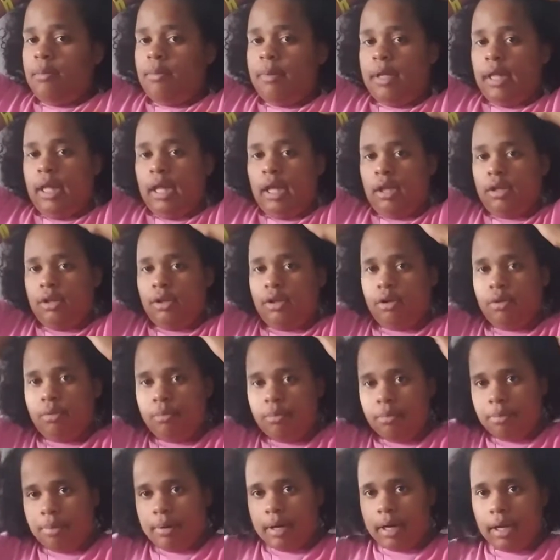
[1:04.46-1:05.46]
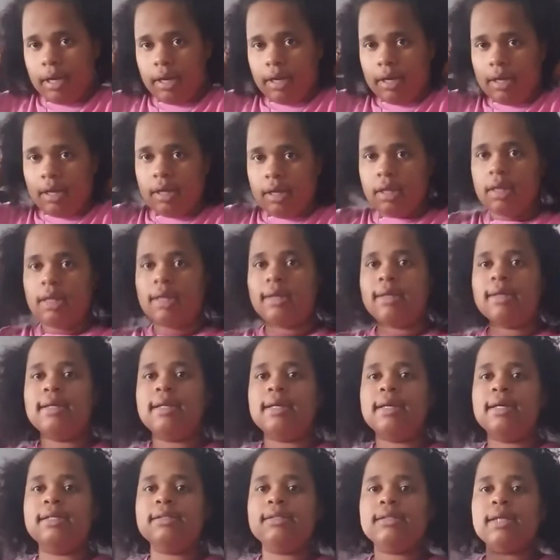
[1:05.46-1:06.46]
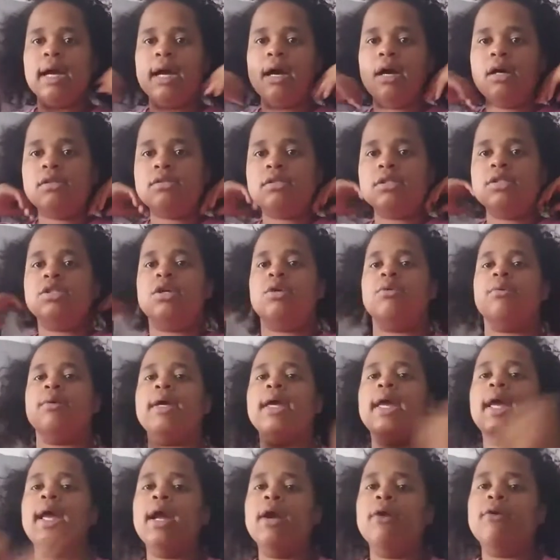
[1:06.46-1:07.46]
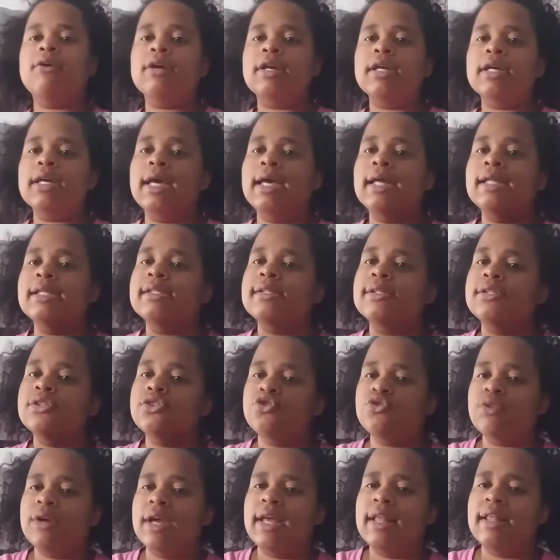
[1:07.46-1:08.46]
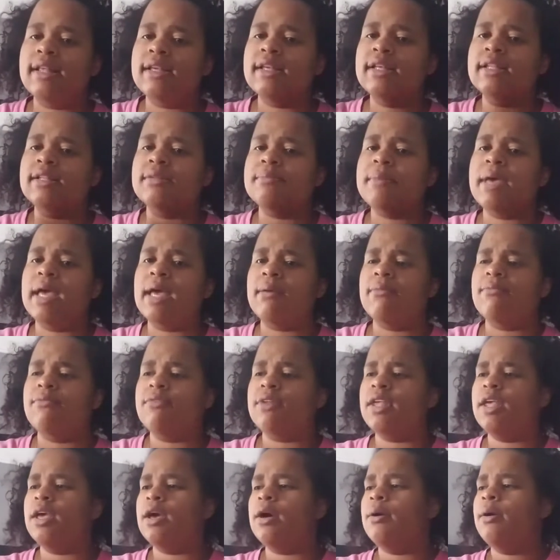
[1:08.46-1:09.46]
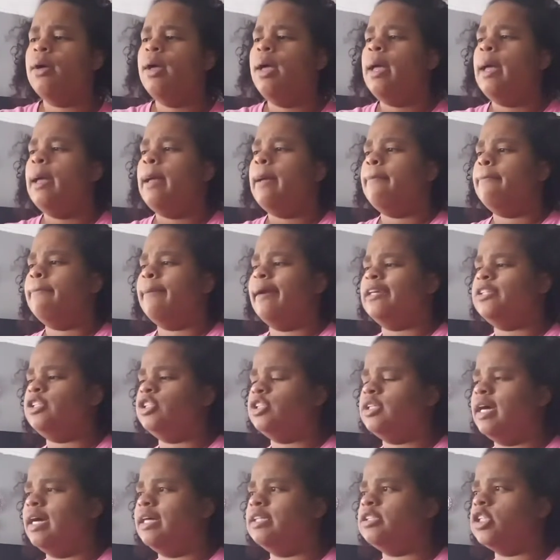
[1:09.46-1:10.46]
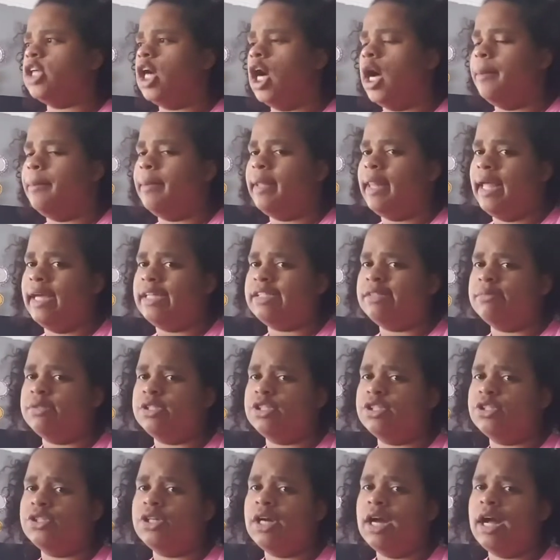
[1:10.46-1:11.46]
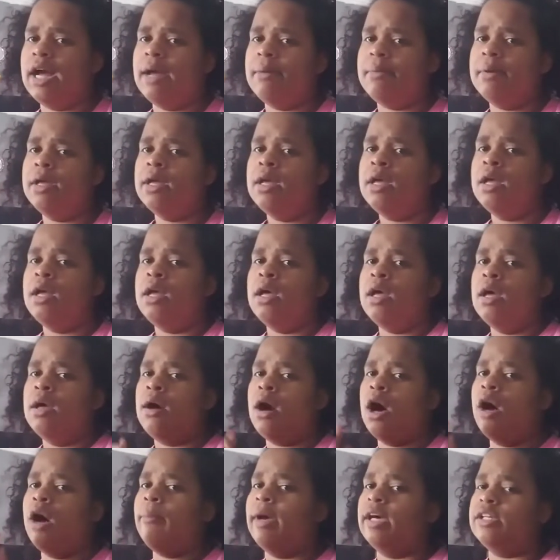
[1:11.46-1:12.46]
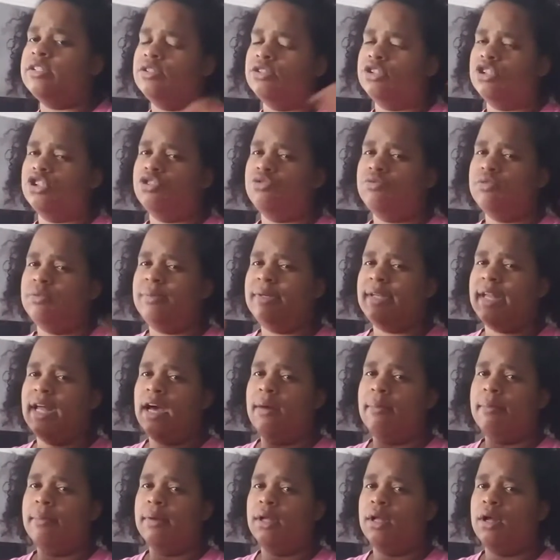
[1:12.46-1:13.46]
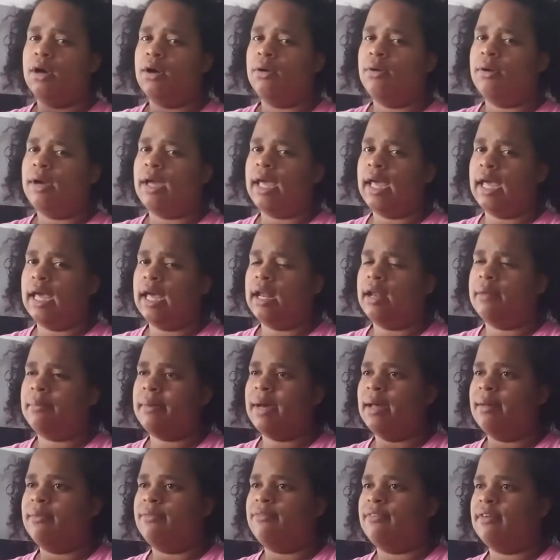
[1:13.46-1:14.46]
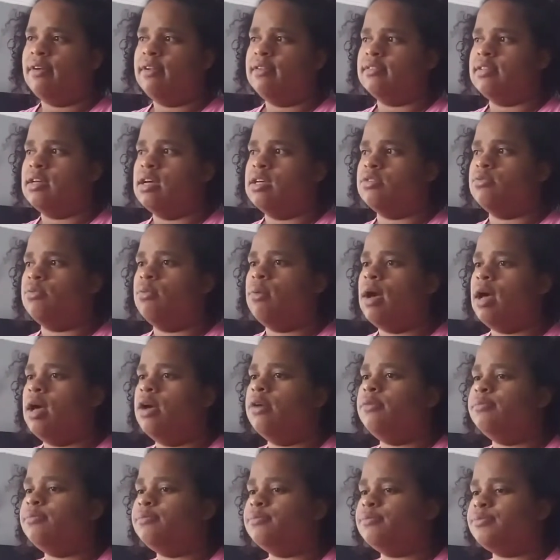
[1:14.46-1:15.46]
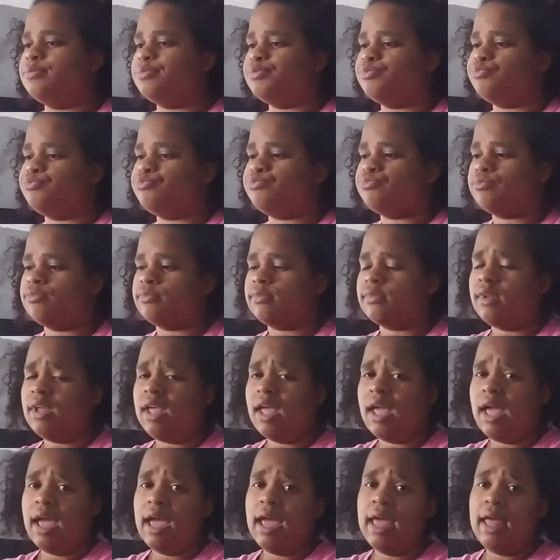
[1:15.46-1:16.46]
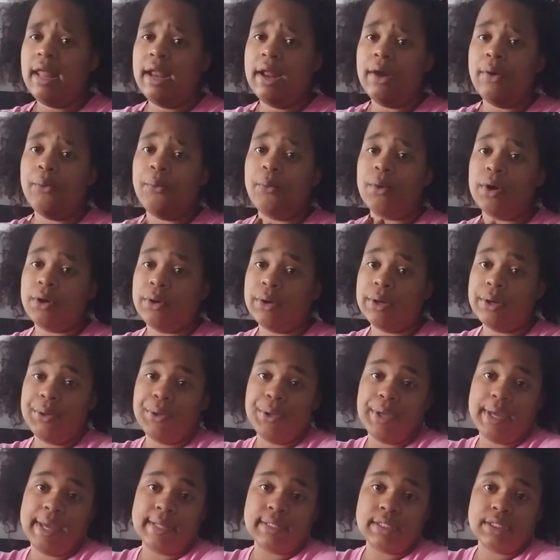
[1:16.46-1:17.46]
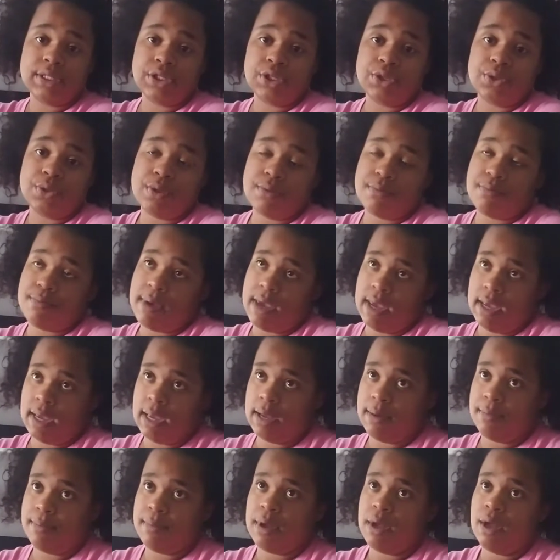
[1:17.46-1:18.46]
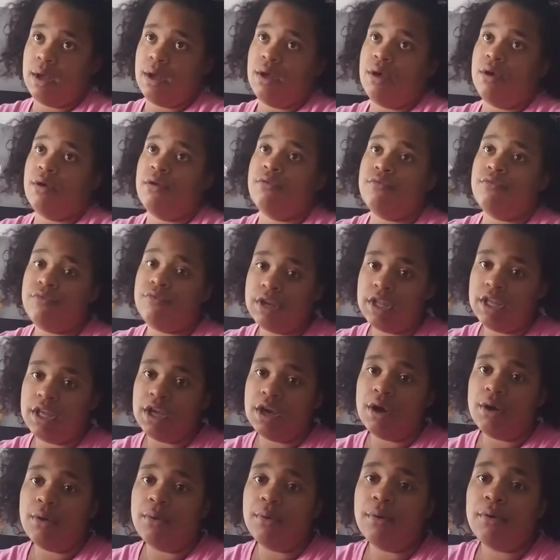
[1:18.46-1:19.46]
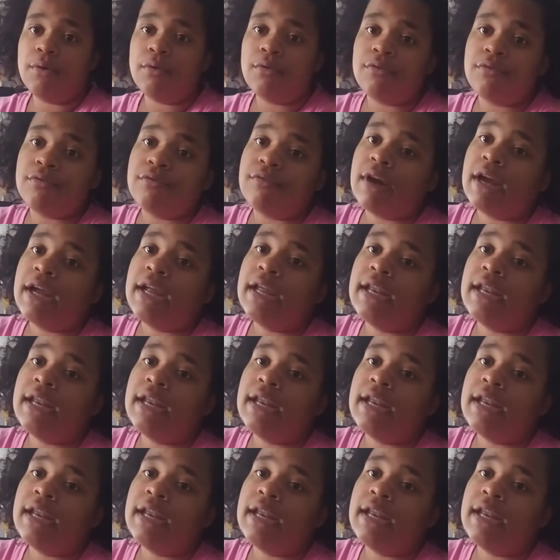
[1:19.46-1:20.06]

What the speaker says: in like a little bun like this. I honestly don't care. I'm gonna get straight into this makeup video. Make sure you guys comment, like, subscribe. All my socials will be down below, and my friends as well. And we're going to get into the makeup video right